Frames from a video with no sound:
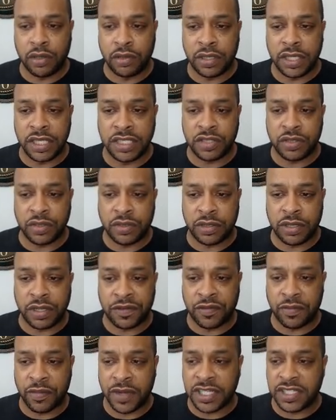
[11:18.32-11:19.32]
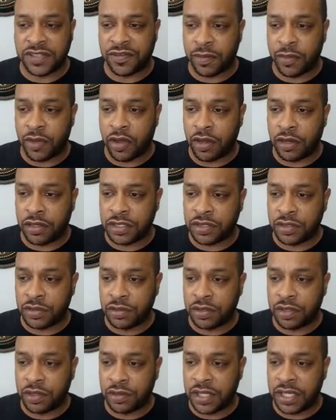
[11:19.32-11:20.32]
get your information from.
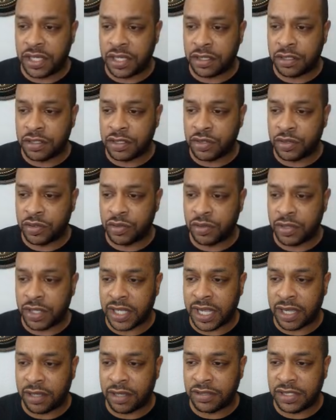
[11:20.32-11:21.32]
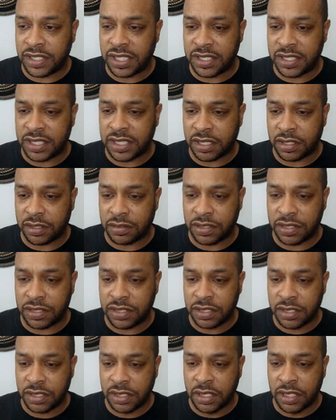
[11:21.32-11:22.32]
Also, go here to account
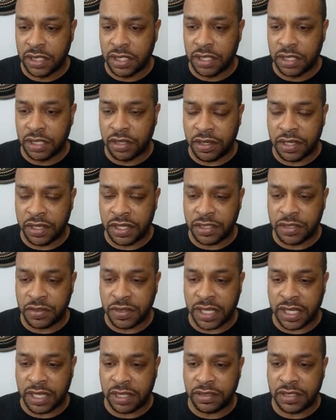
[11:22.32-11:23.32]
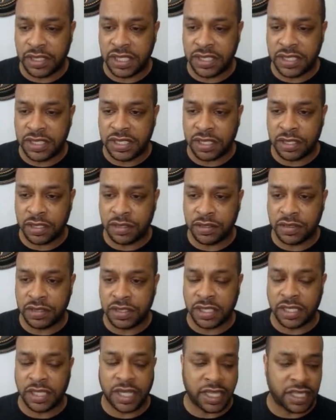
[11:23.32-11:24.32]
details. Go here to account
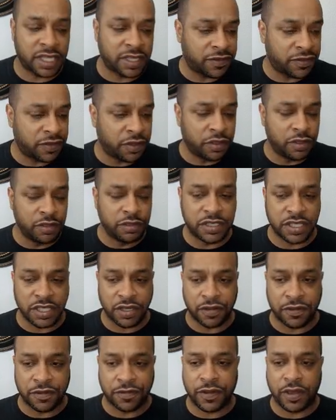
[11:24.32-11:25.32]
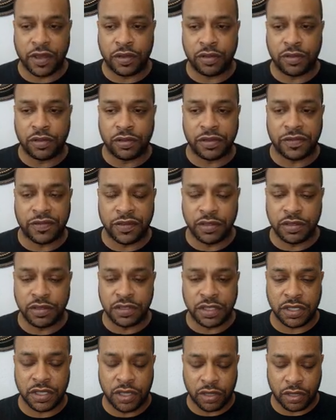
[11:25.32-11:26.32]
details, and like if you're using your phone, if you're
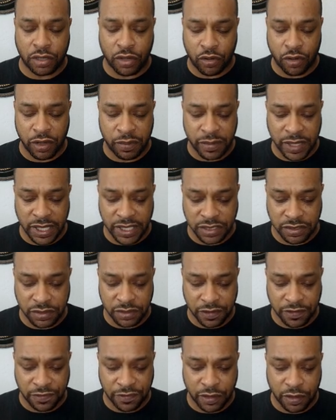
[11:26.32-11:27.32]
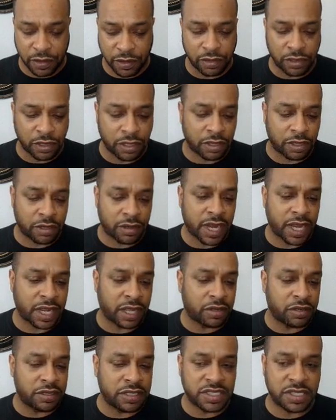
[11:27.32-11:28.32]
using your Coinbase on your phone or your
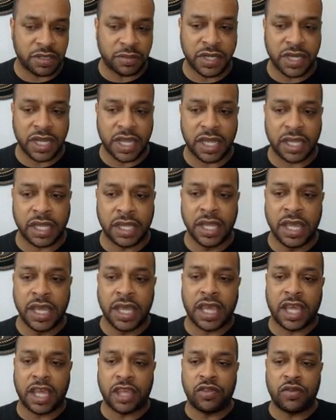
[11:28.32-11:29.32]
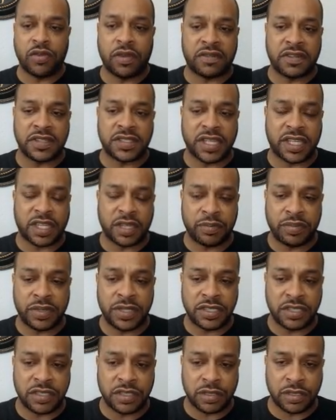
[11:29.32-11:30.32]
Kraken or Gemini, and you have to take a
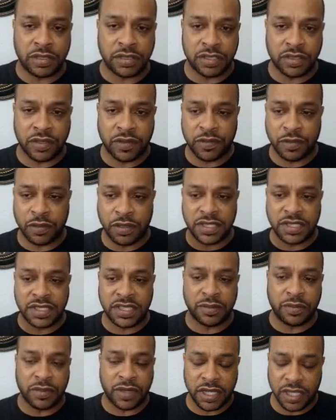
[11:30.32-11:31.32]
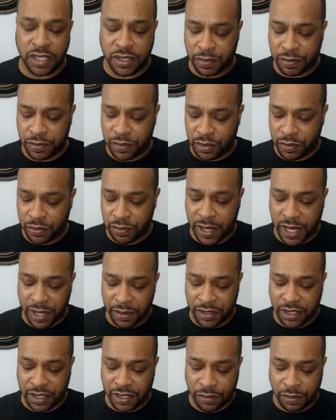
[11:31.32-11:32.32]
picture. So if you want to send money, you
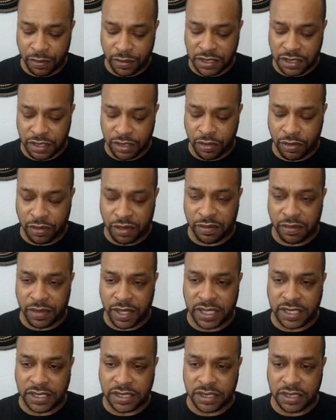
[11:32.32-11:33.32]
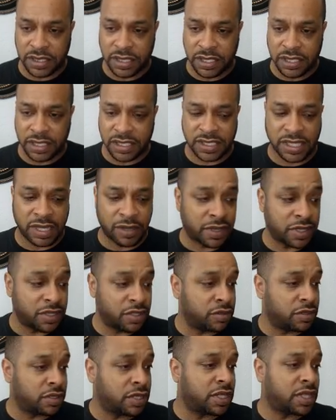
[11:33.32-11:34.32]
buy money with your Coinbase. This is how I
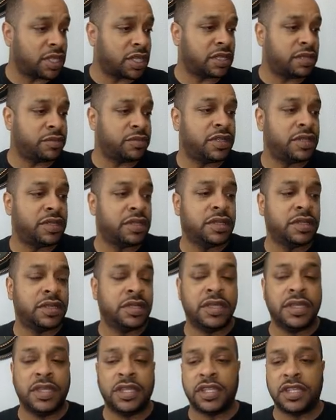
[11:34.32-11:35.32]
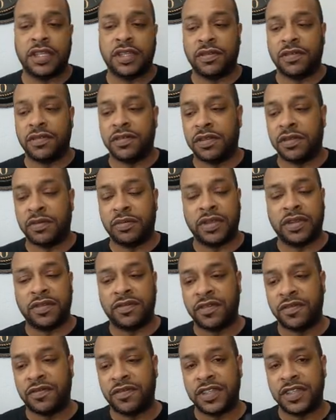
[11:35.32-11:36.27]
do it a lot. Let me give you a bit of a